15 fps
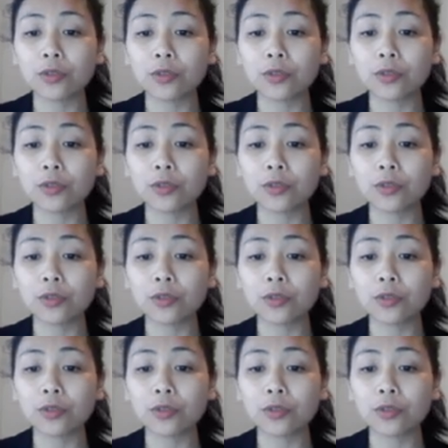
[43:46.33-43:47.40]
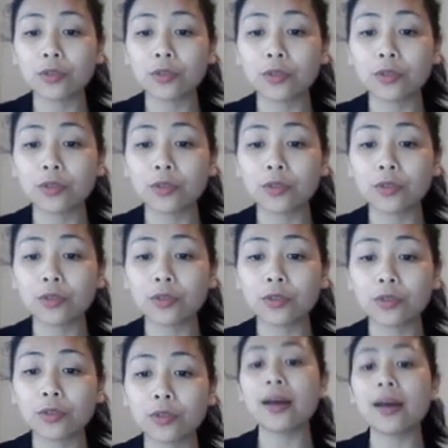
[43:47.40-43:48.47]
the group of people who
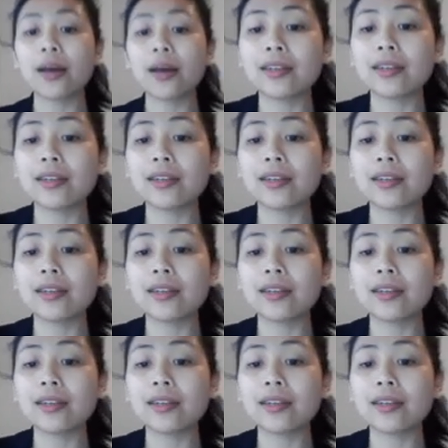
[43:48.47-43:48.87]
like biking